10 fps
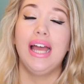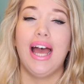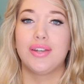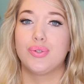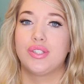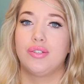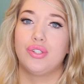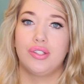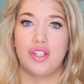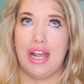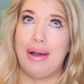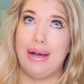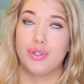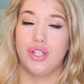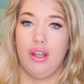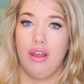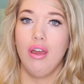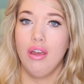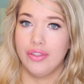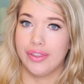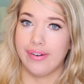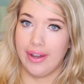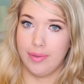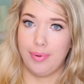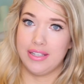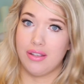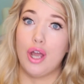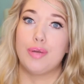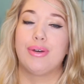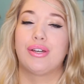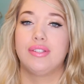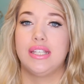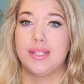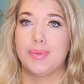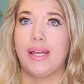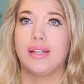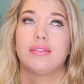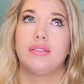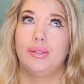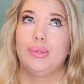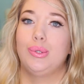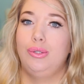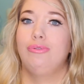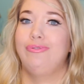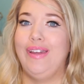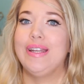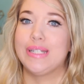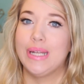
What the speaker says: And also just shout out to the guy that plays Homer because he's like so fit,